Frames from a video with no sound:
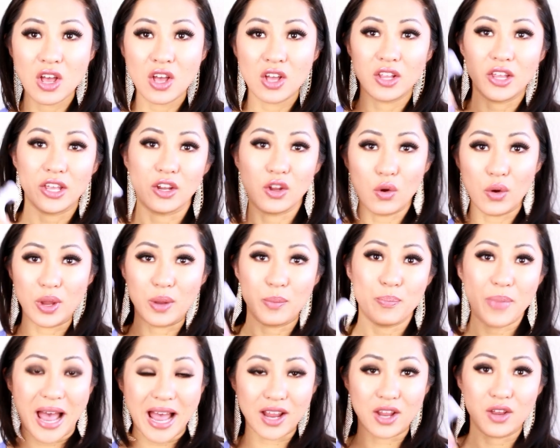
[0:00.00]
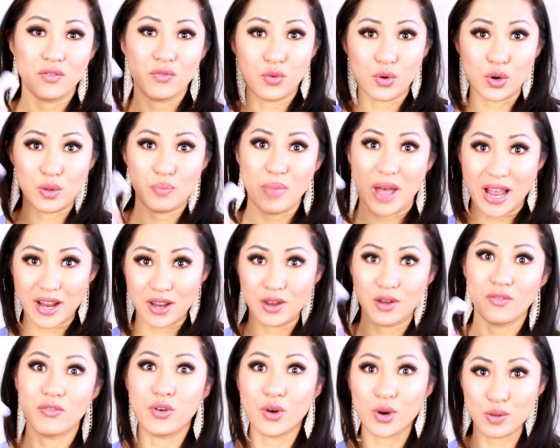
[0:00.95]
like going back and forth, back
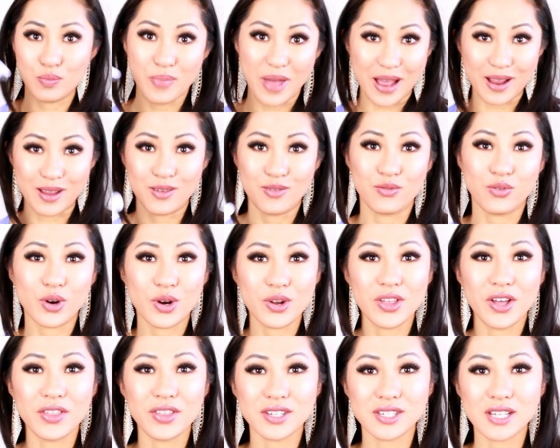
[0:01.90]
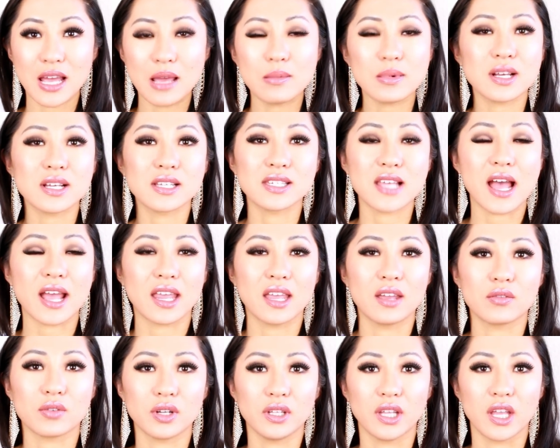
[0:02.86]
and forth, back and forth all the time because that
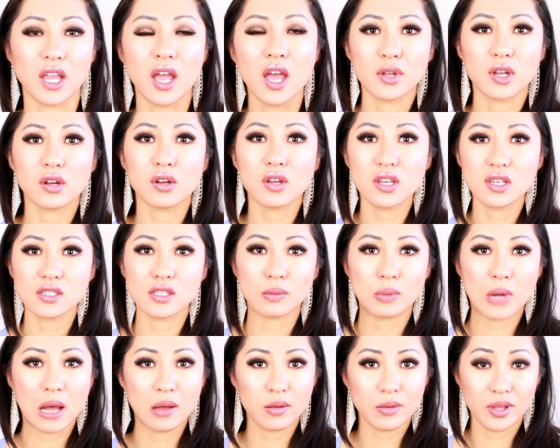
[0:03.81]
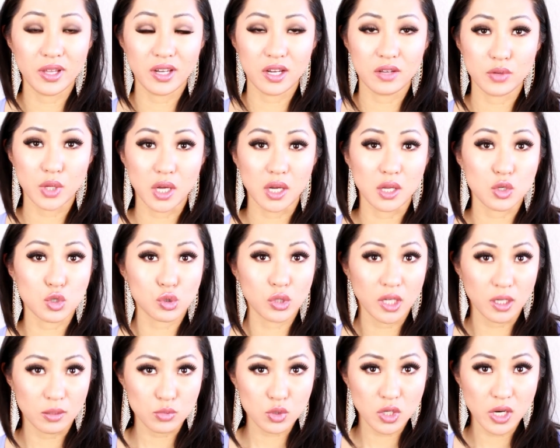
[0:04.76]
can really increase the probability of getting
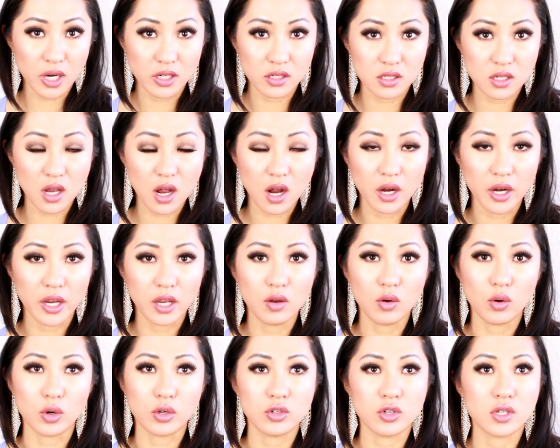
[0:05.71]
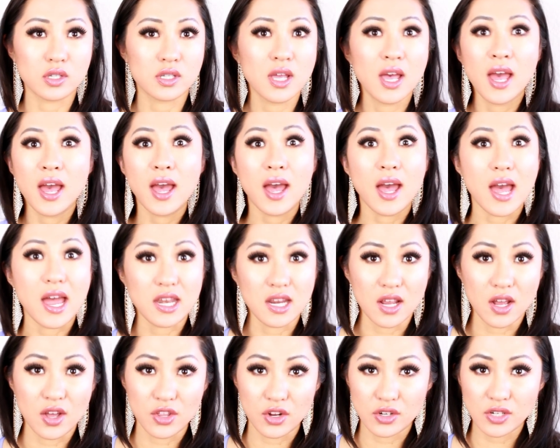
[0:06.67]
tram track scarring or just
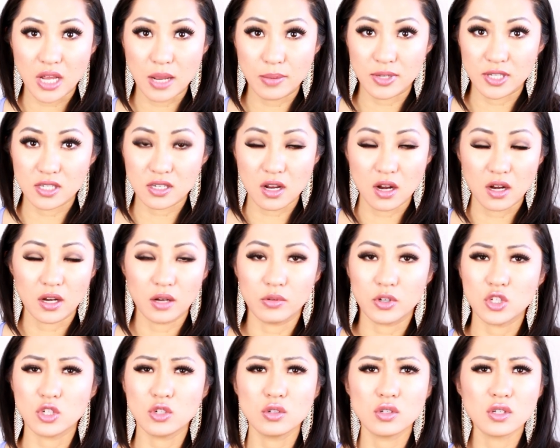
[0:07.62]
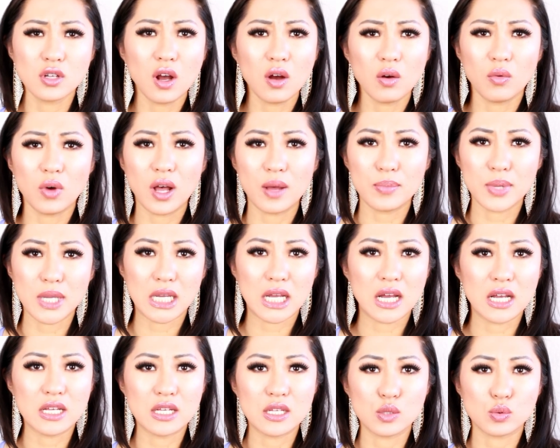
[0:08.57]
any other type of scarring, which you don't want
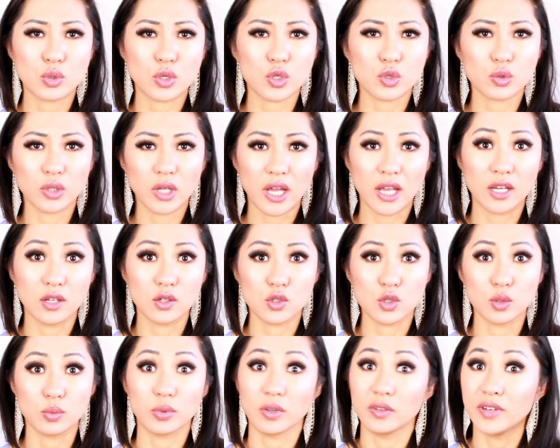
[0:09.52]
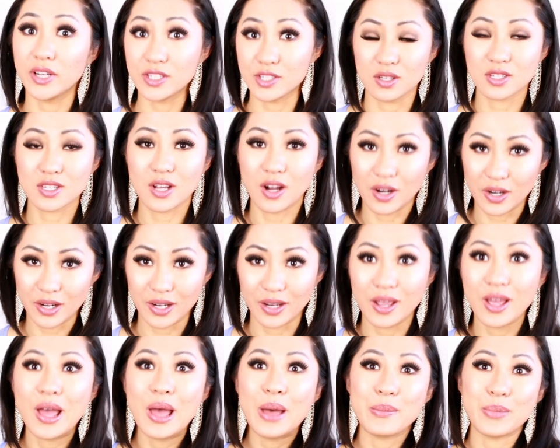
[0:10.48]
because we're trying to prevent scarring
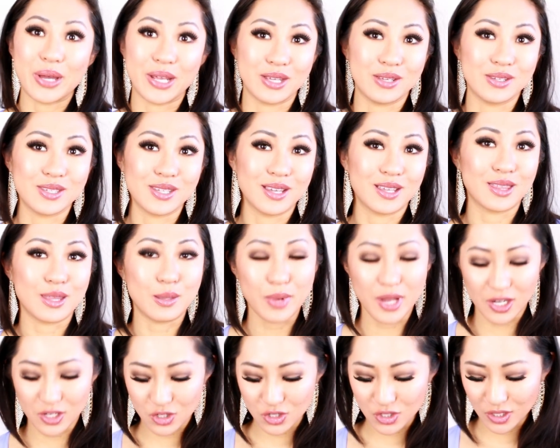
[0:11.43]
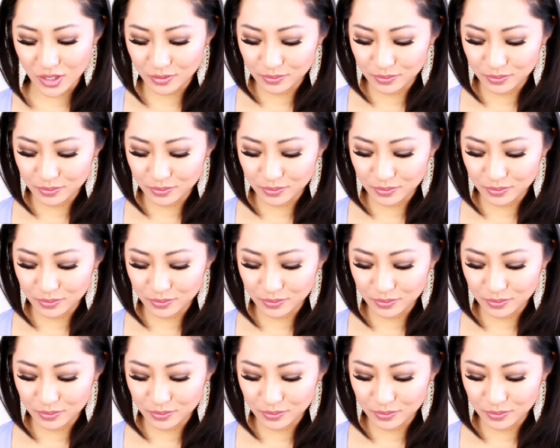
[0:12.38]
by using the banisher.